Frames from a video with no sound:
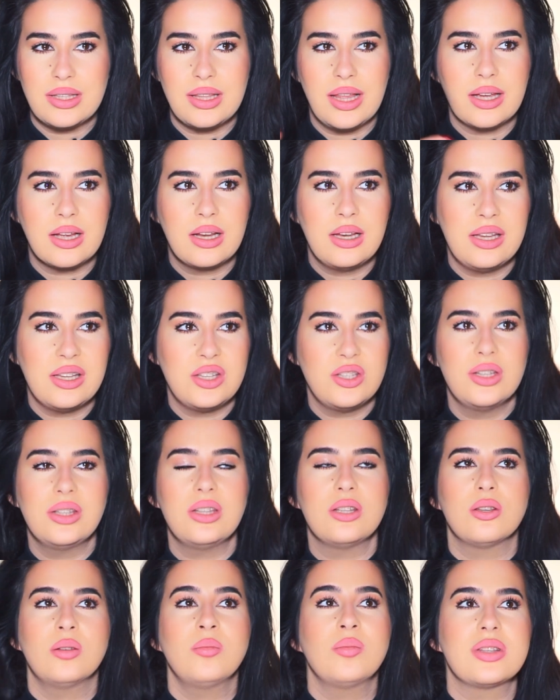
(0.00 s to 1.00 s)
Like legit,
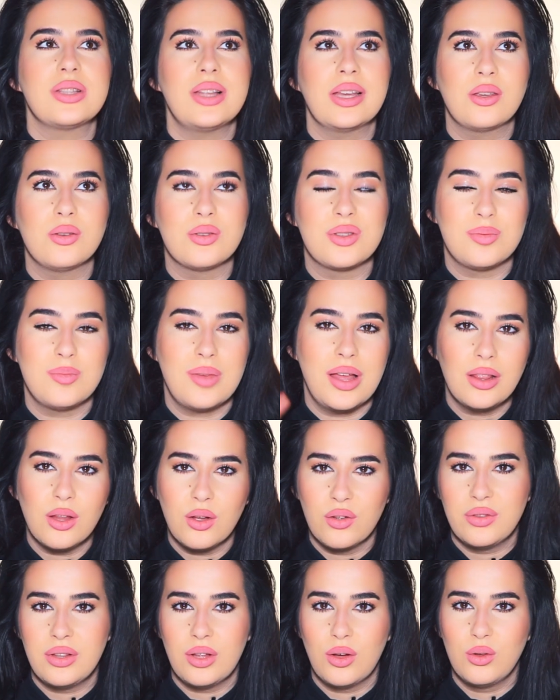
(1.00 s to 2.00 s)
it's almost like you smell
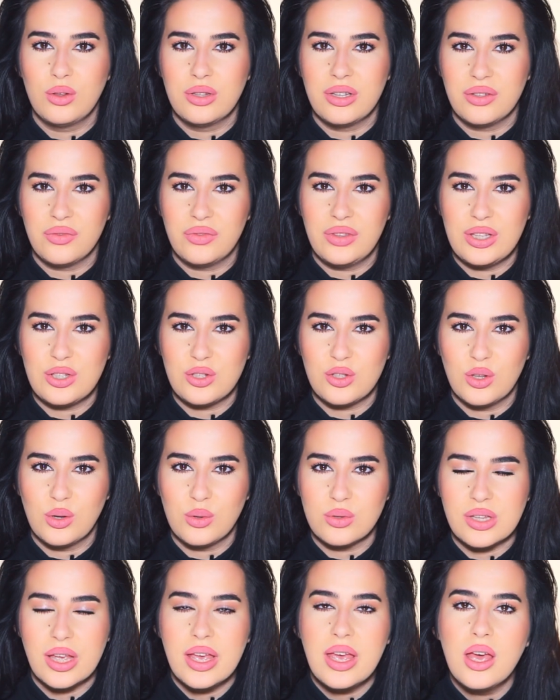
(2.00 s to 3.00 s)
all of these
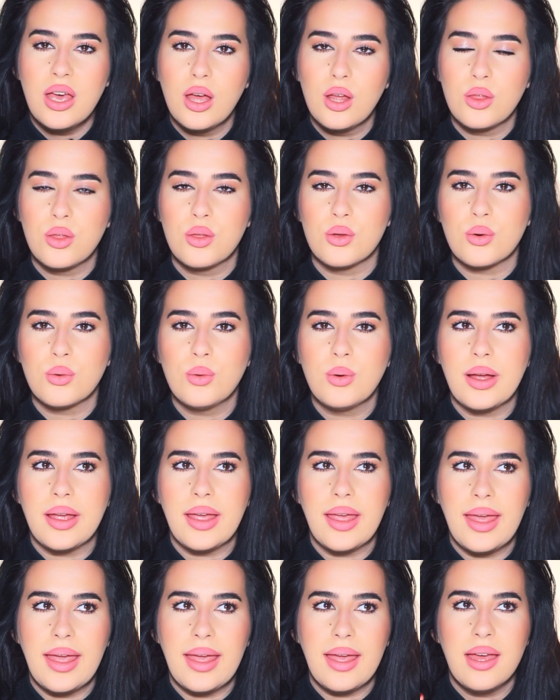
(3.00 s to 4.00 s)
notes through
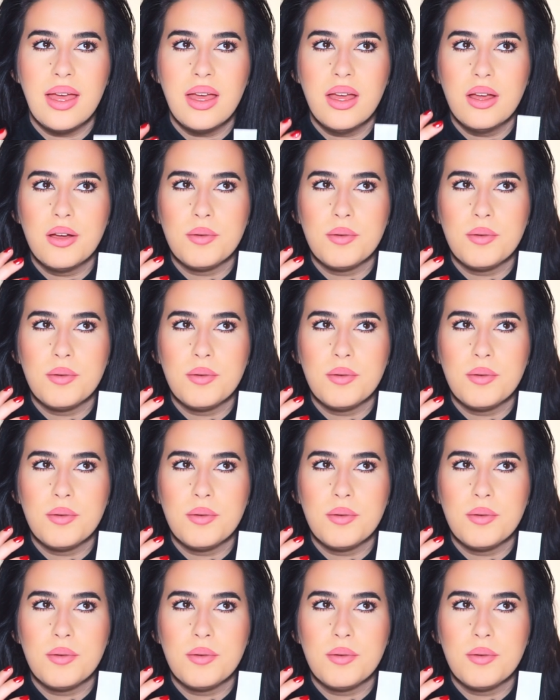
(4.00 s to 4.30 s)
a